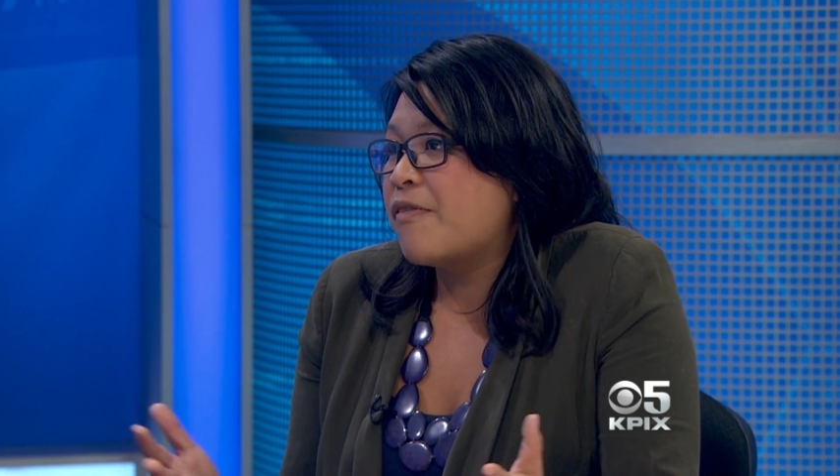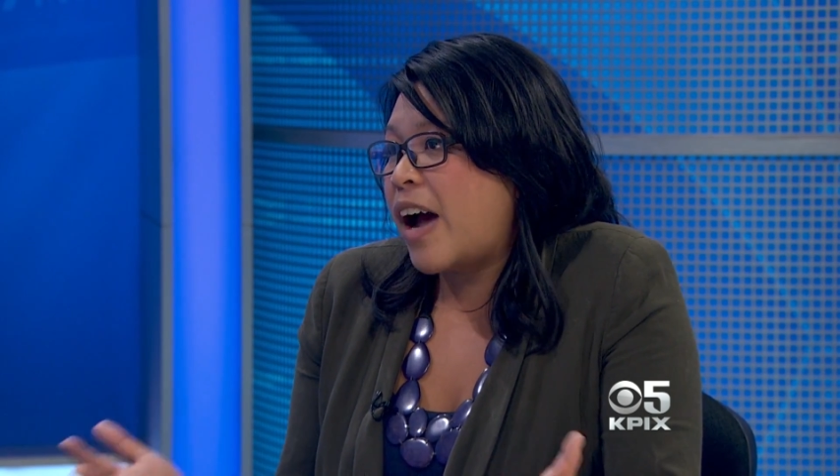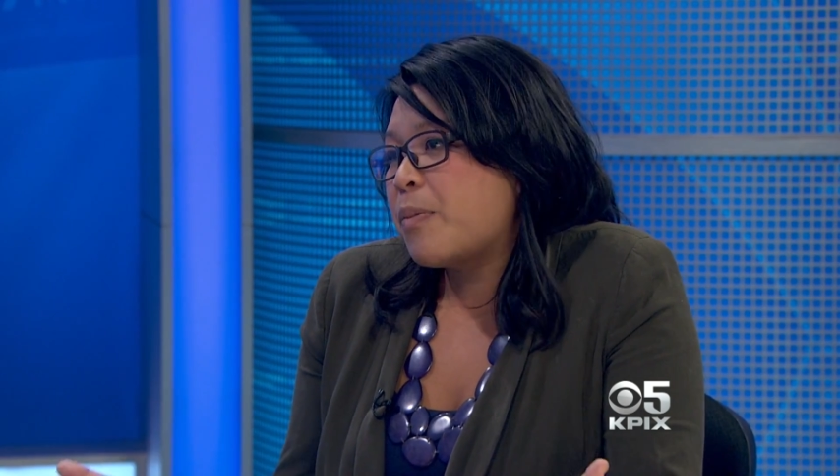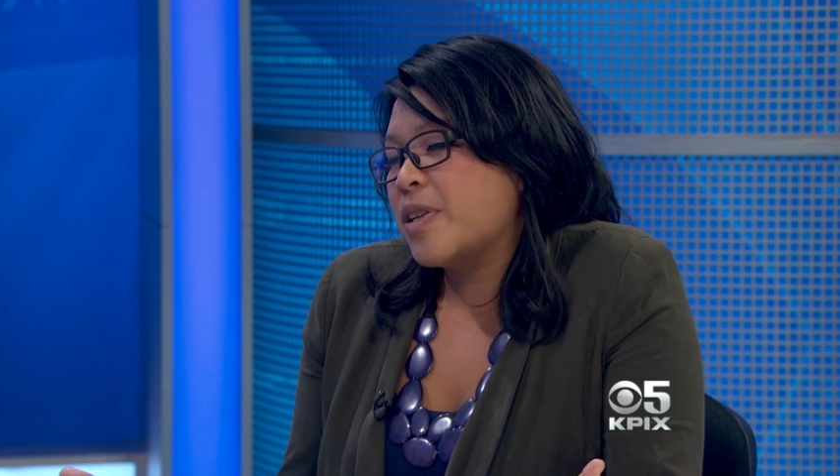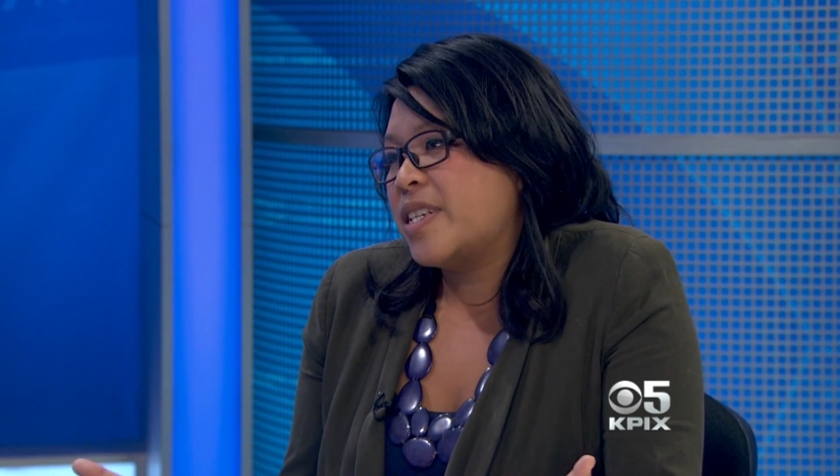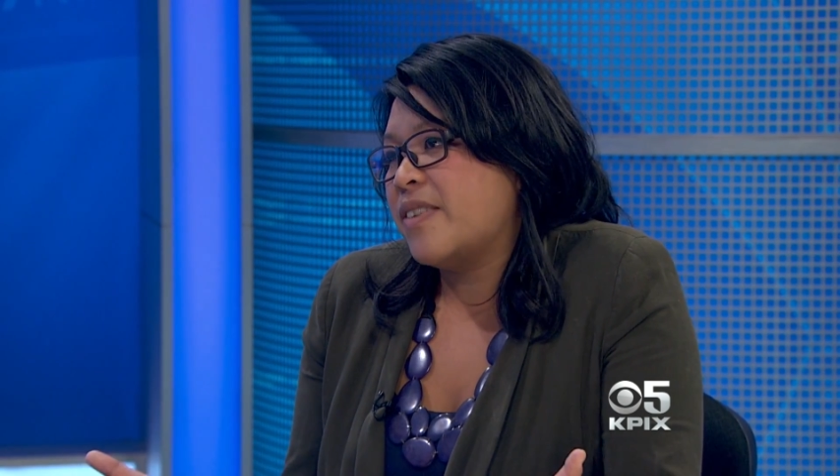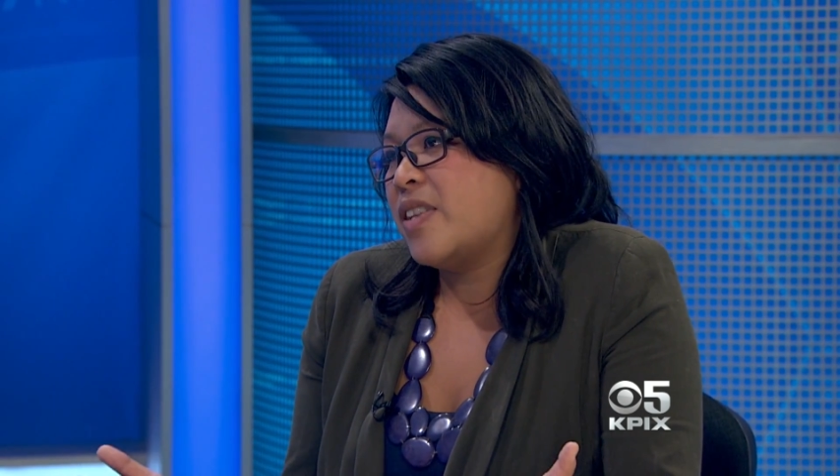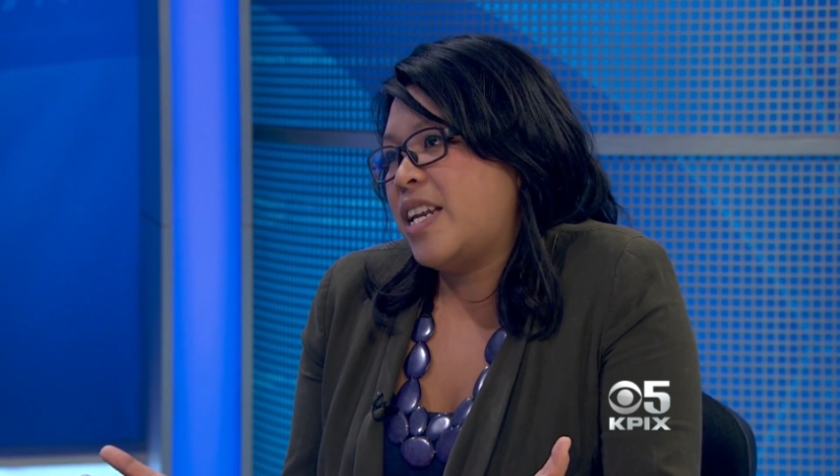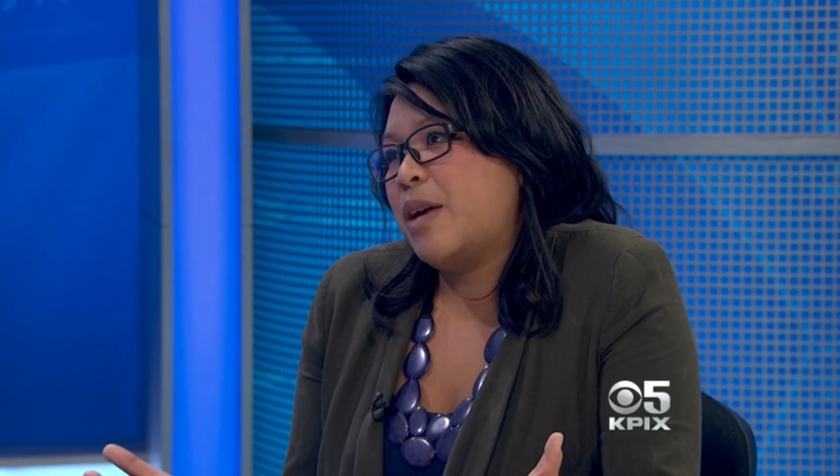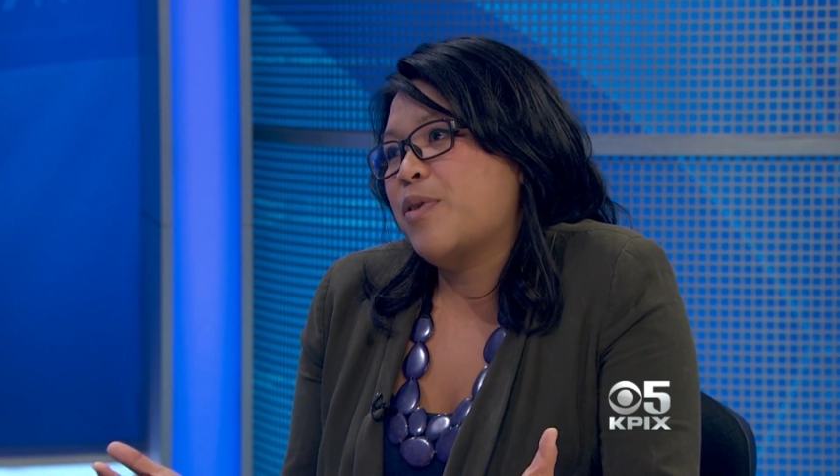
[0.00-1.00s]
the vibrancy of
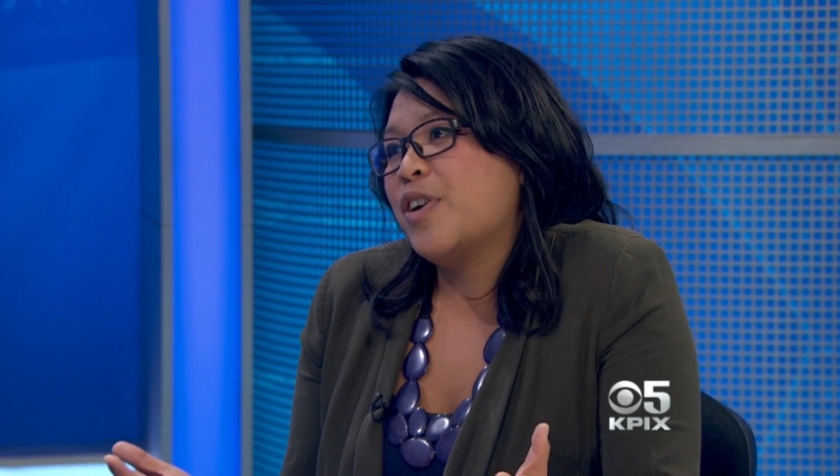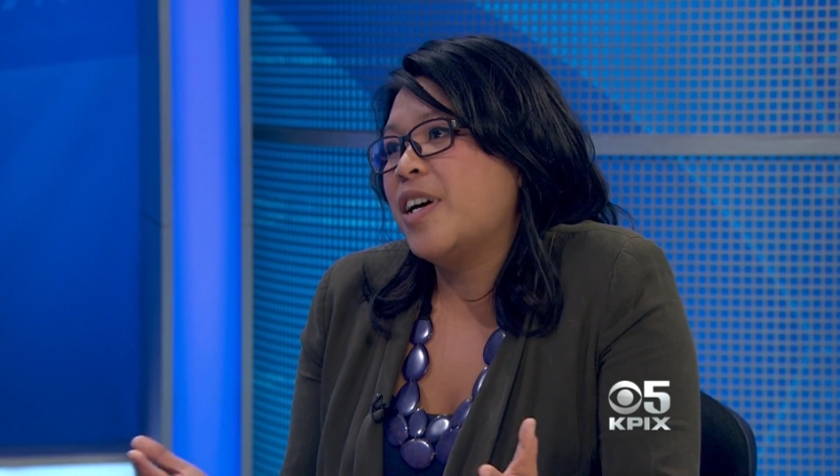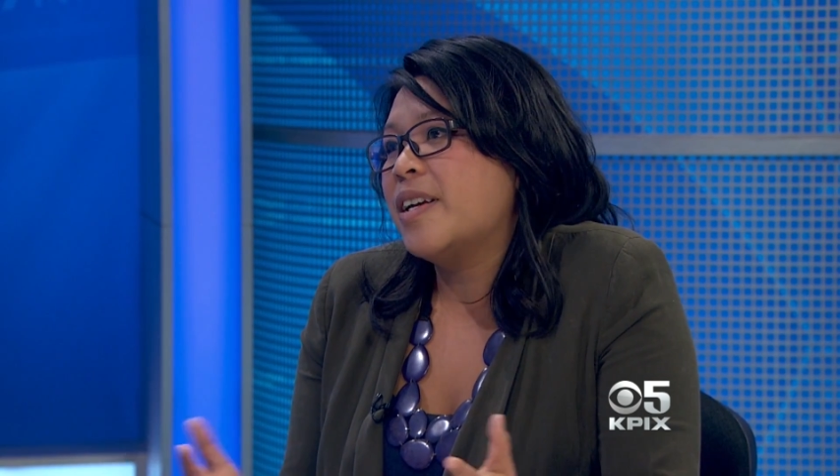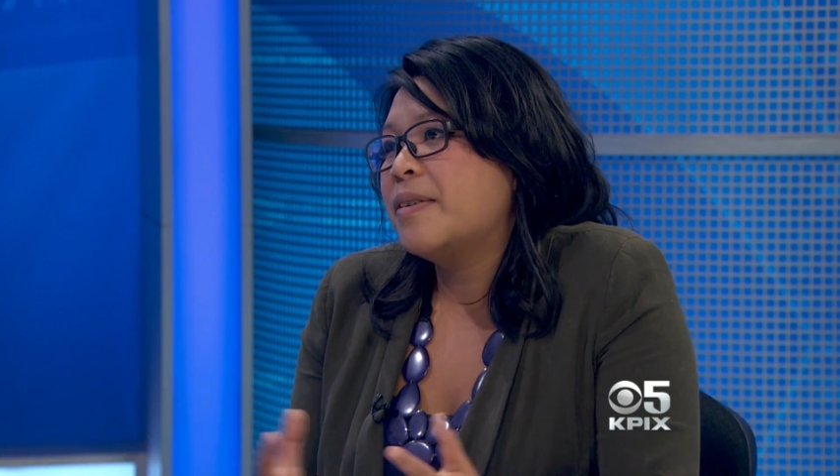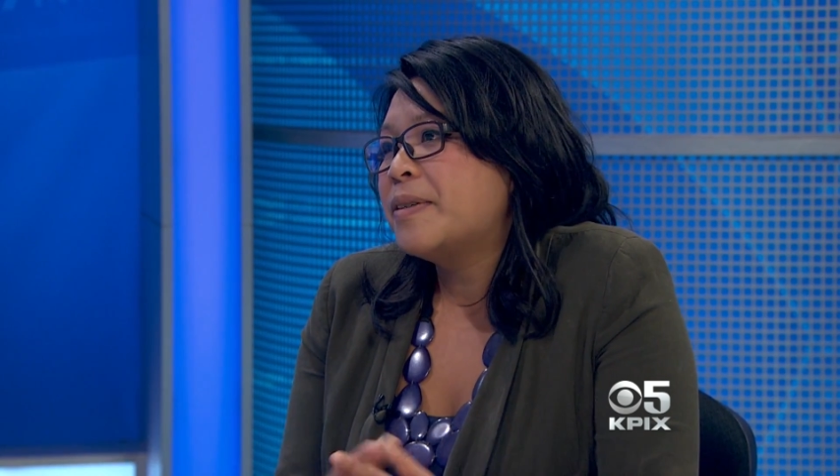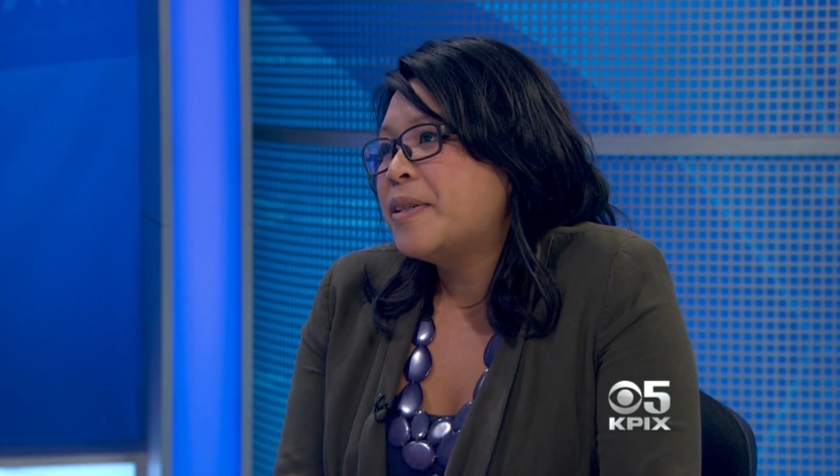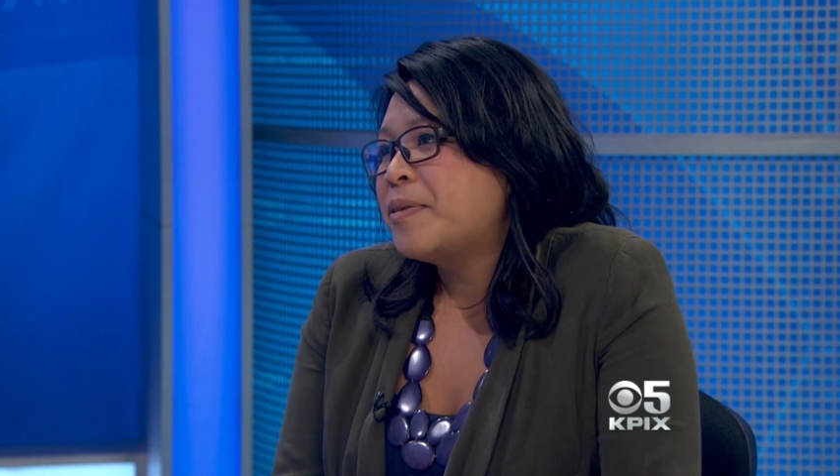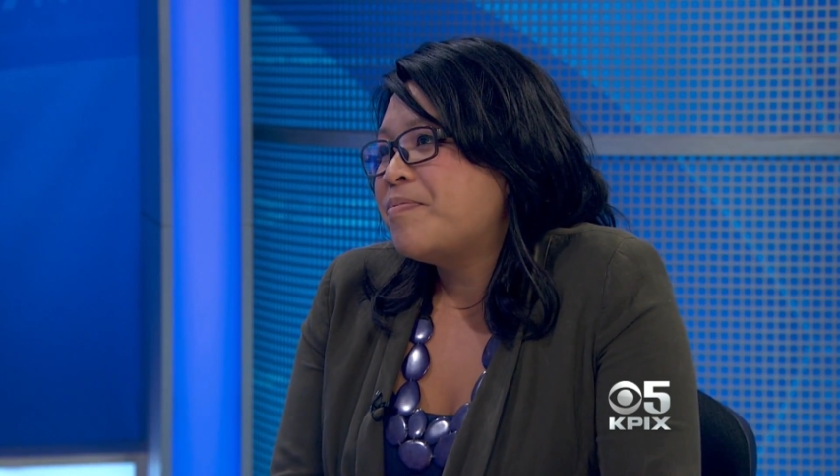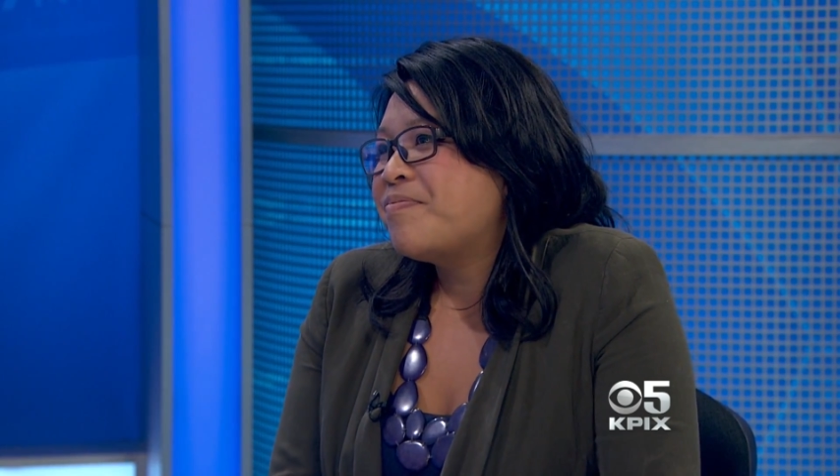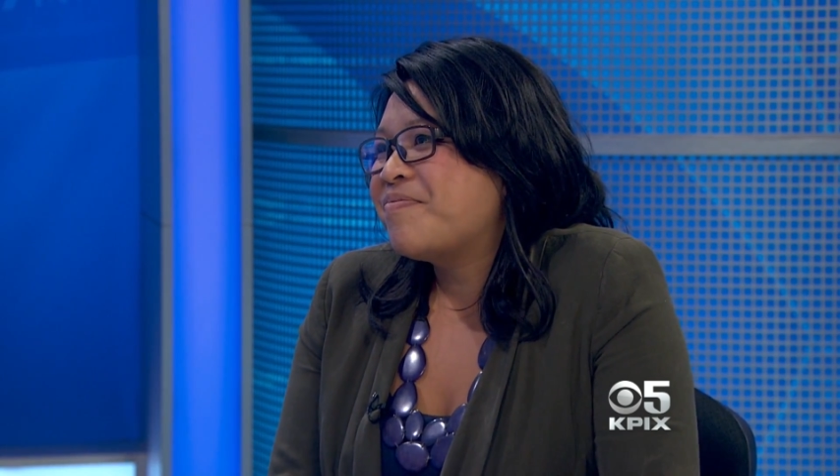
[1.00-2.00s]
the neighborhood.
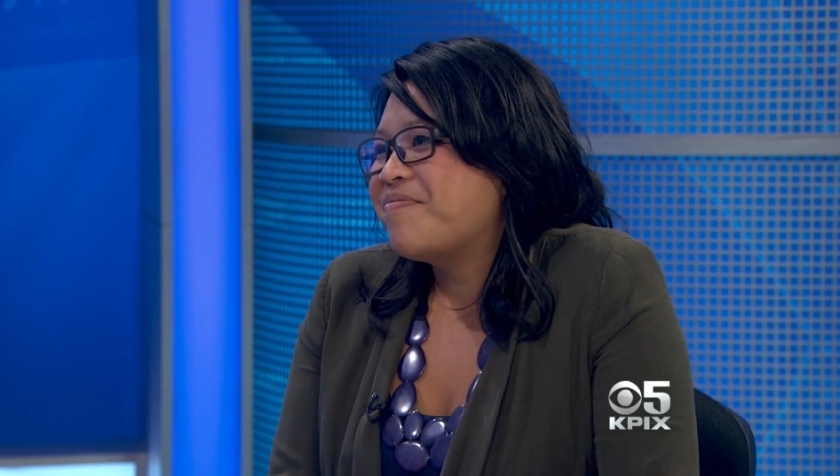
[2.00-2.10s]
How do